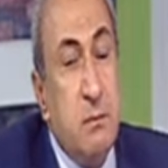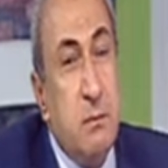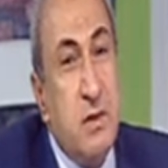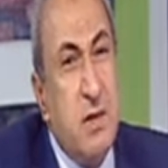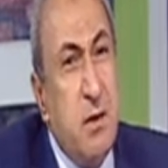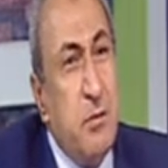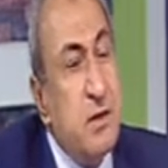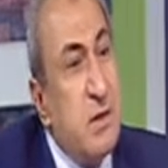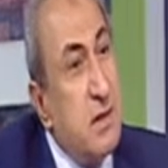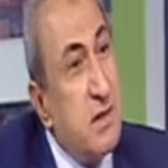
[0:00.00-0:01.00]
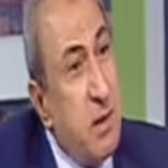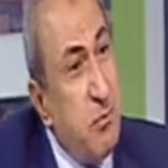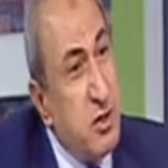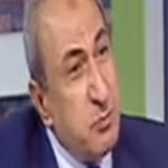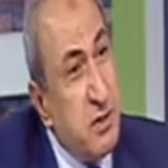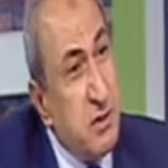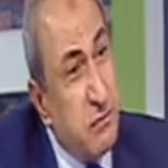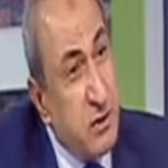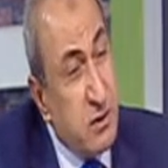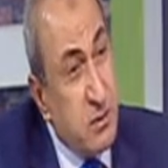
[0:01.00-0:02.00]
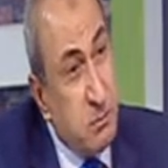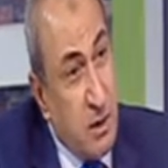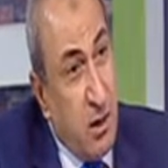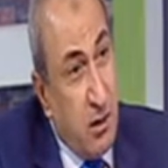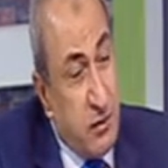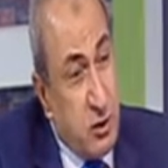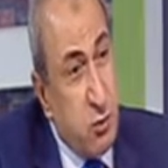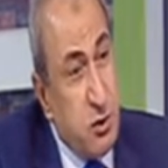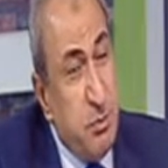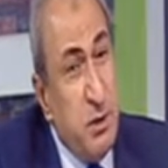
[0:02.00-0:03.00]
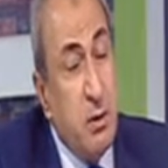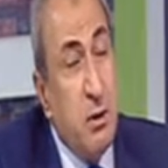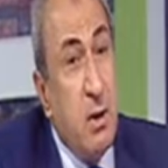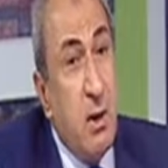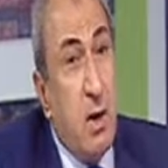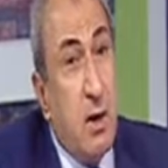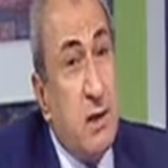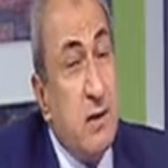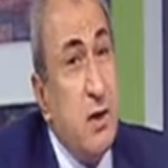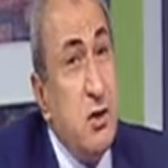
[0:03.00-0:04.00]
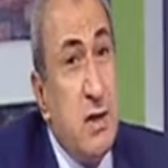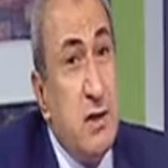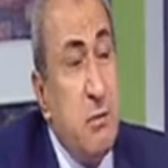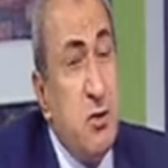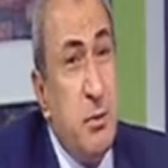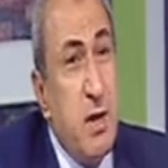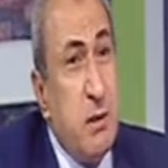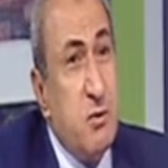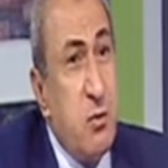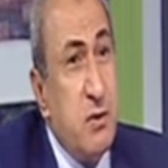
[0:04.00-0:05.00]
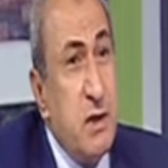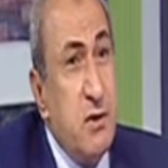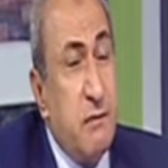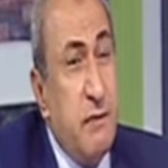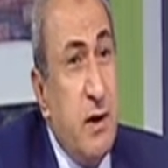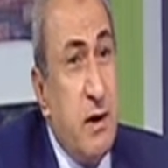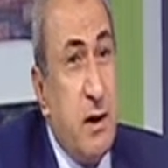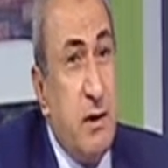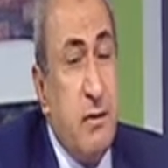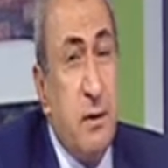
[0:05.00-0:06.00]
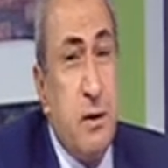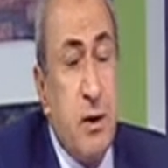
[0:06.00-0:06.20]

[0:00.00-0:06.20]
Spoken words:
settlements and establishments of the Jewish people. And as such, it seems to be an absolute sense of failure. And even,